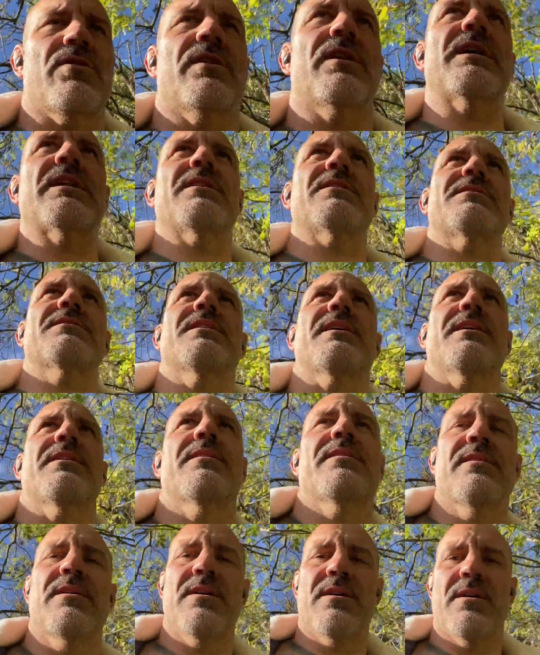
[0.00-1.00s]
another set
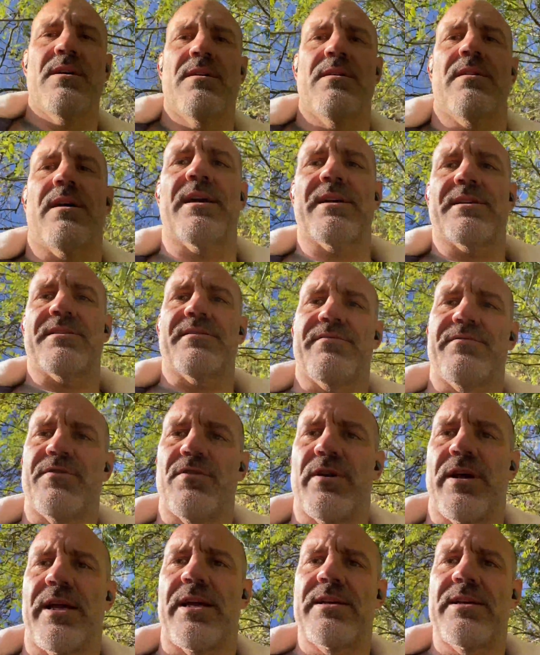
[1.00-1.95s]
nice and fully.